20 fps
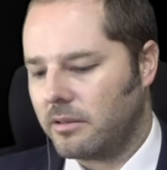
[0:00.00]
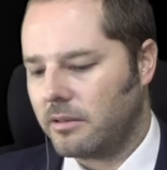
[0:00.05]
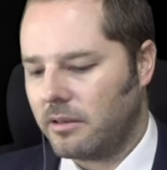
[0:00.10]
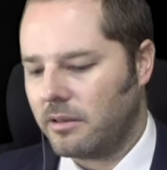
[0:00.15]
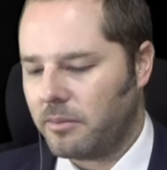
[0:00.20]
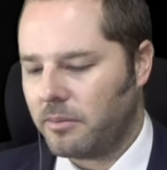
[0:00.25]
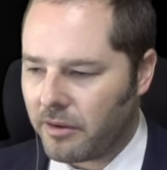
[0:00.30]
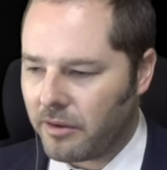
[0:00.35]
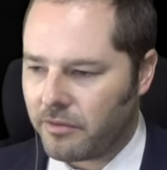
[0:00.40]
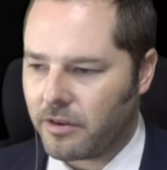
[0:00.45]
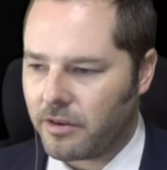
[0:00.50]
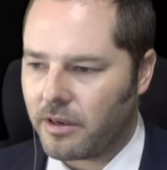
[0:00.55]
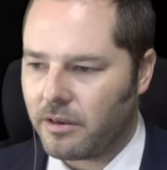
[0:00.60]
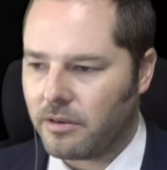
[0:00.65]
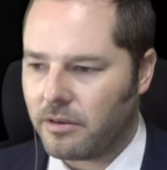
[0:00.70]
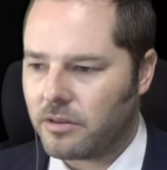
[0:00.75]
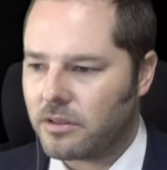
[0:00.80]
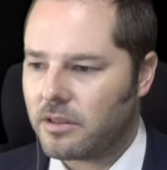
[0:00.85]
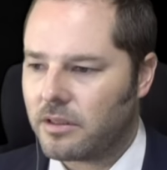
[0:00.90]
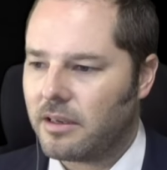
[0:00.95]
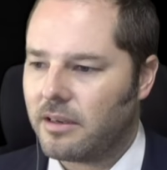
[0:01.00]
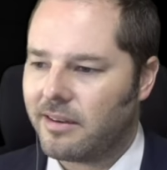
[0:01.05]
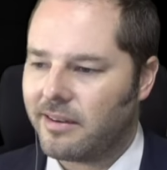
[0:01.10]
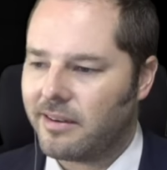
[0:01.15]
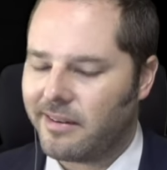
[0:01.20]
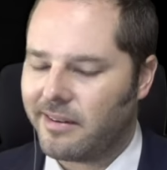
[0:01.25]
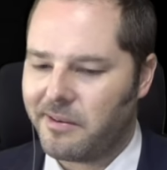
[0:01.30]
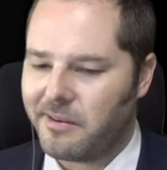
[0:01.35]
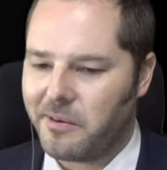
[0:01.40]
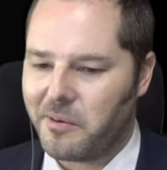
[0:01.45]
in my videos
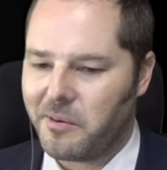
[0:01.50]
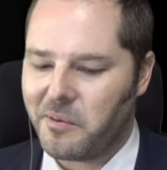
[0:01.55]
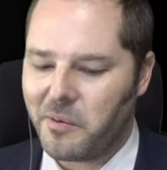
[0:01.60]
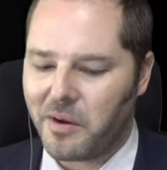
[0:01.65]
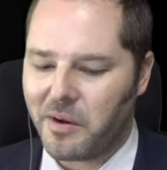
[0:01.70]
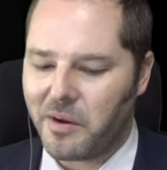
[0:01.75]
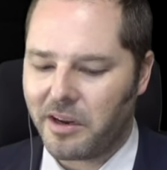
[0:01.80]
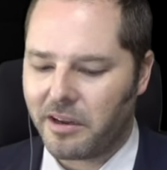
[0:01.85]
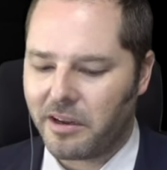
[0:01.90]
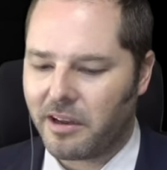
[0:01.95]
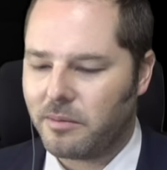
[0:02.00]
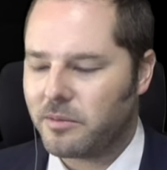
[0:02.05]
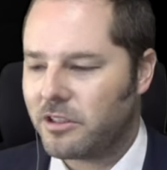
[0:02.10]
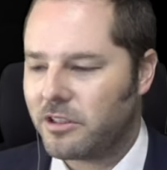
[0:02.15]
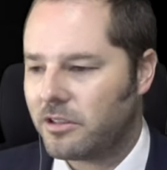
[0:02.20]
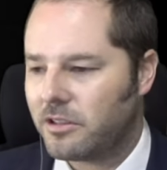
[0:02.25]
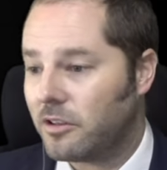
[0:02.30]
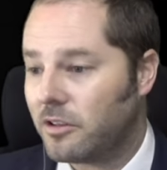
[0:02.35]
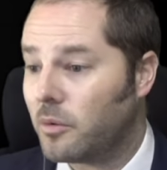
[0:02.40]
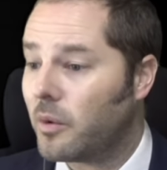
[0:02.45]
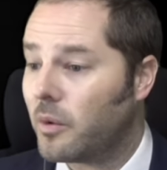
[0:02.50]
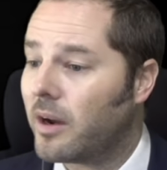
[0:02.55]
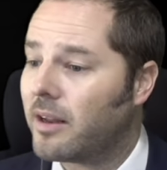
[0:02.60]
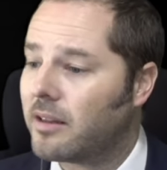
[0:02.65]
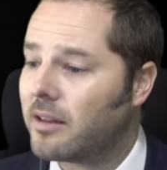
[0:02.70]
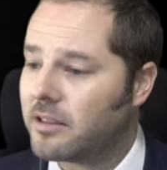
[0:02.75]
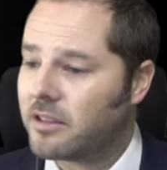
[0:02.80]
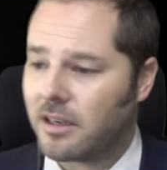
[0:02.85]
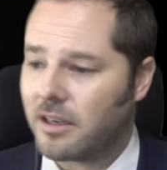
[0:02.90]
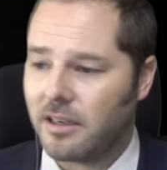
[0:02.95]
uh, when it comes to the way
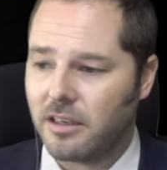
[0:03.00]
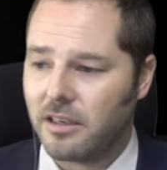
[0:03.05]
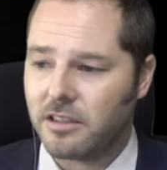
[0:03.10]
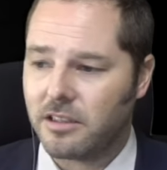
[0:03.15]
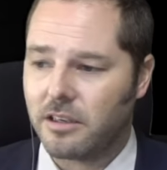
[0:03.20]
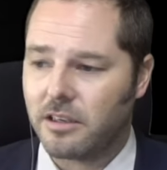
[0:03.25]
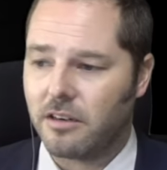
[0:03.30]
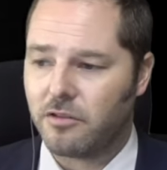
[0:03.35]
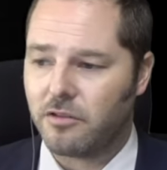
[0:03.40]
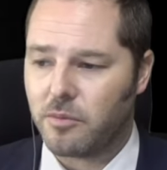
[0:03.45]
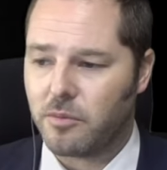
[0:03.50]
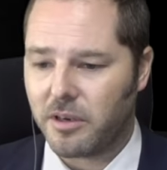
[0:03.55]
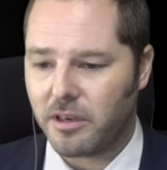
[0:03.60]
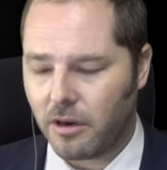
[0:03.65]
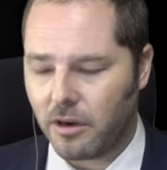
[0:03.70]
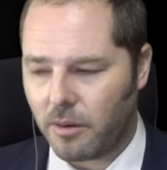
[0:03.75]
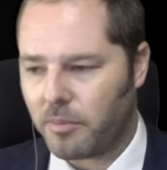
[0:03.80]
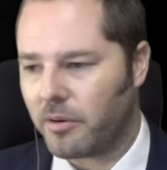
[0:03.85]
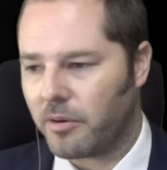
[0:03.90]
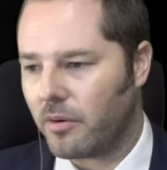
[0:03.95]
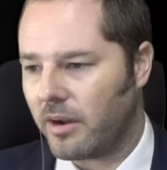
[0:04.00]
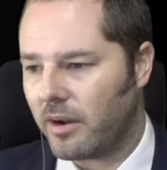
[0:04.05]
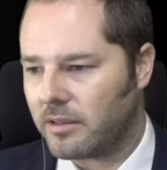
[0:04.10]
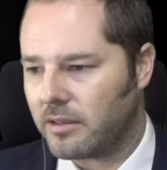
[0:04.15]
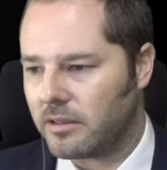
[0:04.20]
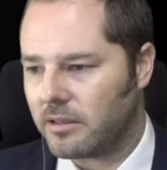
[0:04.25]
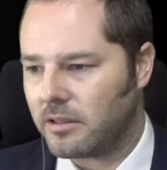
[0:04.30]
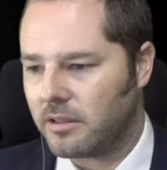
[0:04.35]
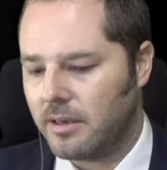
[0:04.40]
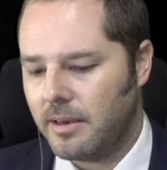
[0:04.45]
the Chinese government
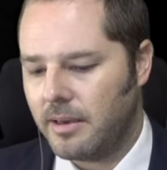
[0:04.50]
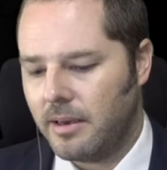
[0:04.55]
operates.